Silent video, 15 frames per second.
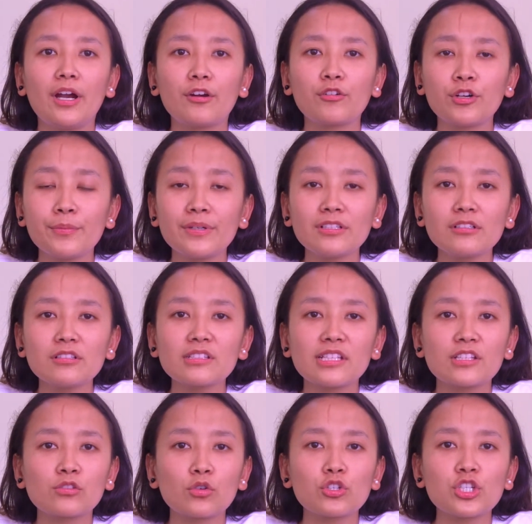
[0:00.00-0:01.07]
are criminals
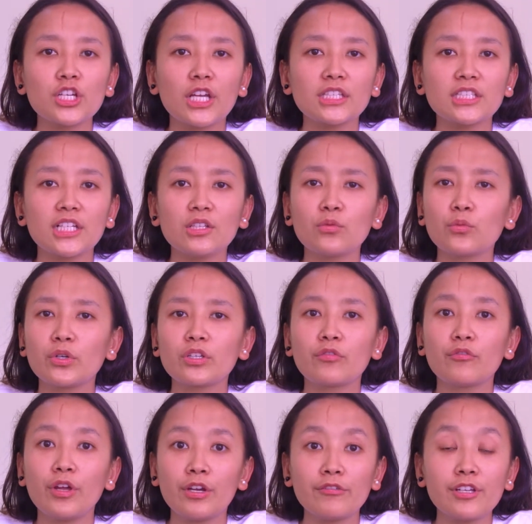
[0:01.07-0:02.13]
associated with
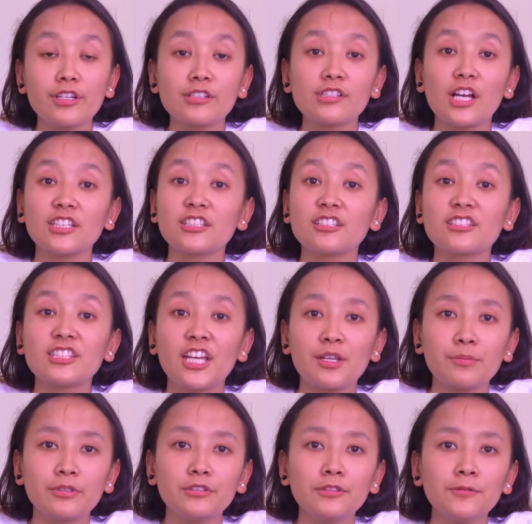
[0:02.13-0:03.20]
various
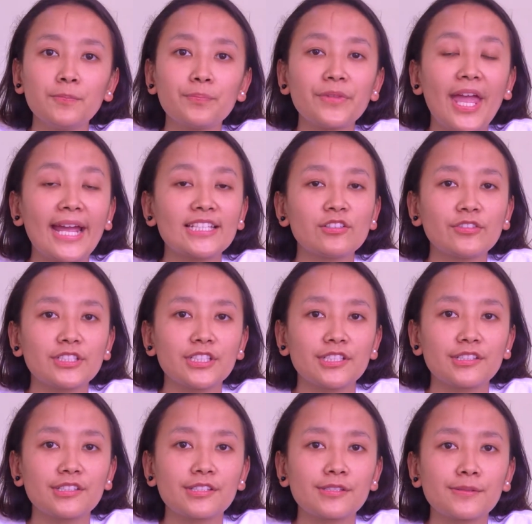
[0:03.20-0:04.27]
under-the-table
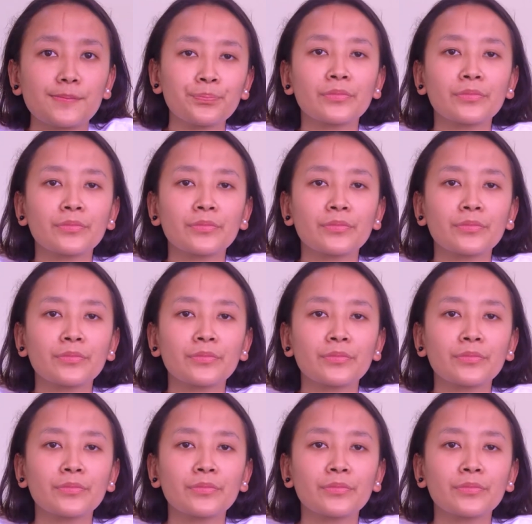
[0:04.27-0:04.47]
activities.